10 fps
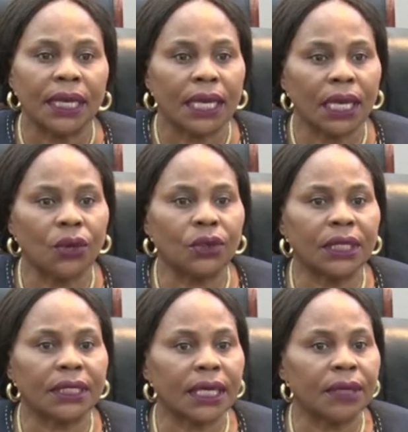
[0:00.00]
held
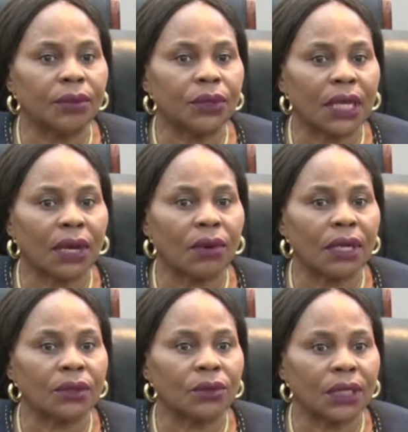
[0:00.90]
at Rainbow
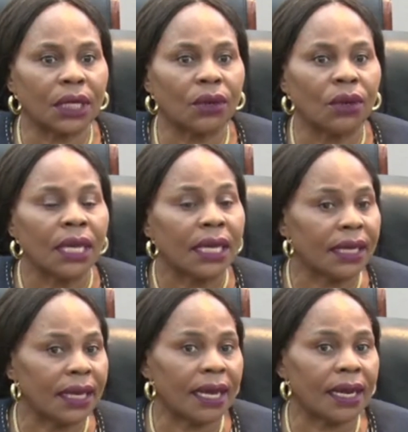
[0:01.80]
Towers Hotel in
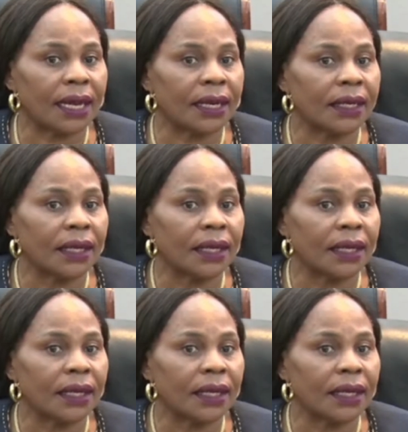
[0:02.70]
Harare.